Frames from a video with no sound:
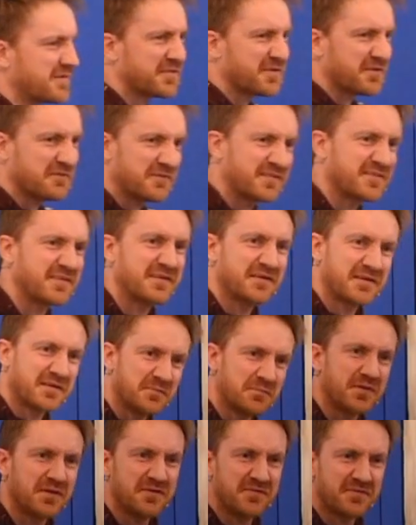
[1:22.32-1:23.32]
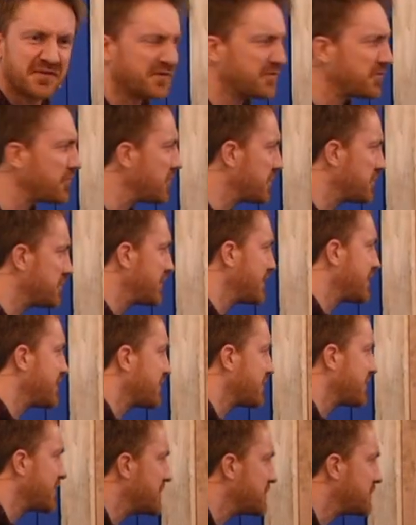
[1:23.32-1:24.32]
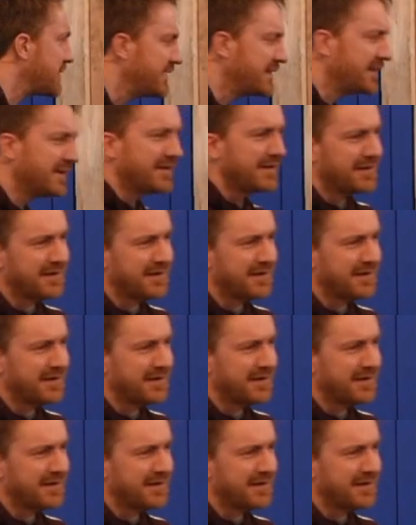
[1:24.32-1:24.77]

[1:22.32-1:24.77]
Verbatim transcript: know, then it's, that's, that's kind of the less holy bit of the